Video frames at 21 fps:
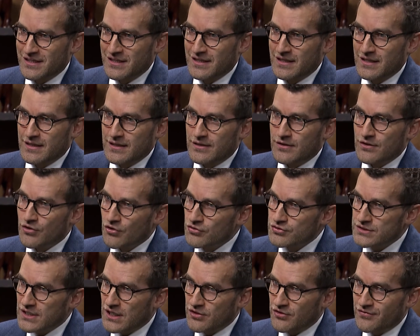Right.
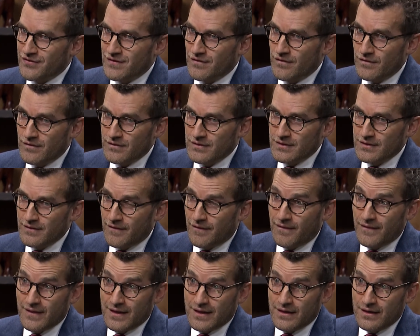Those kind of uh,
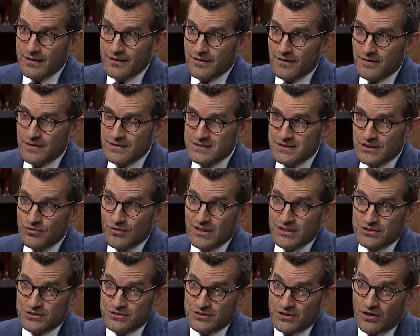
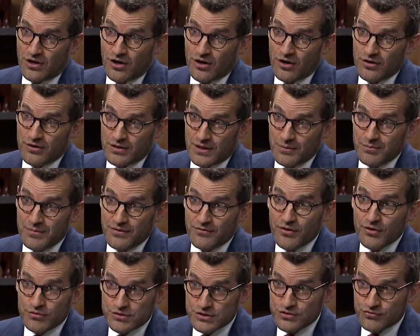situations are can be
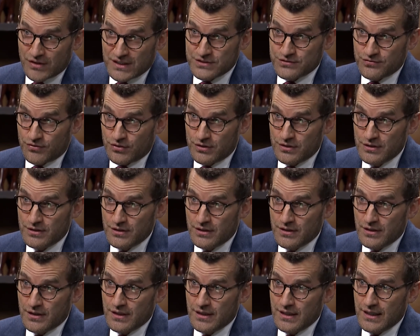very stressful.
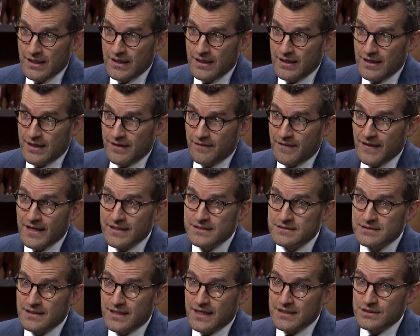Okay. Uh, and
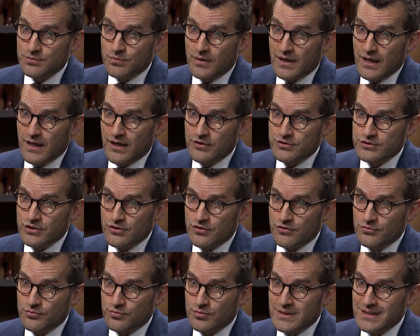that's that's where sort
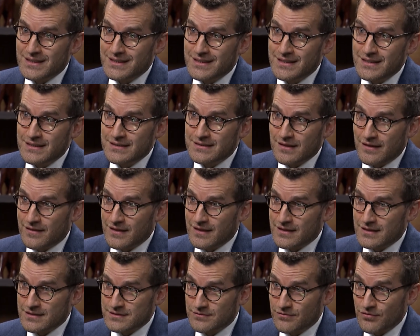of we need. I
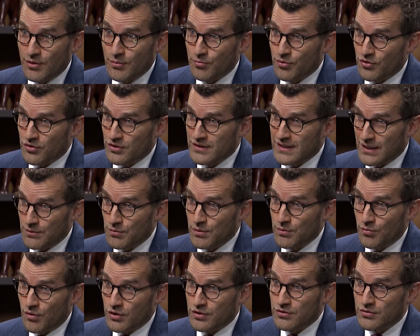think it's very important that we
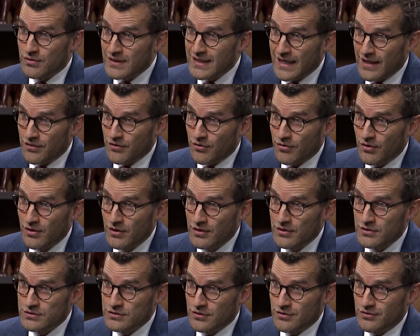work together.
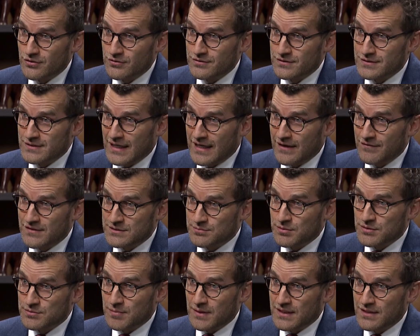So to have this
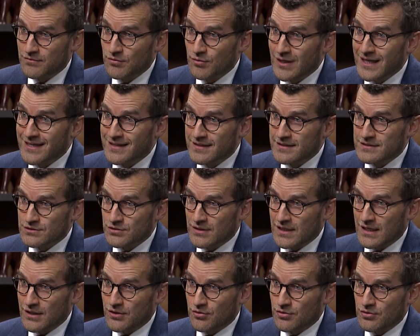perspective, we're in this
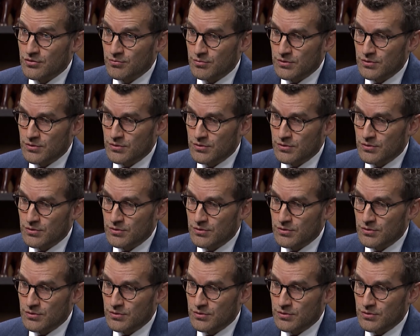together.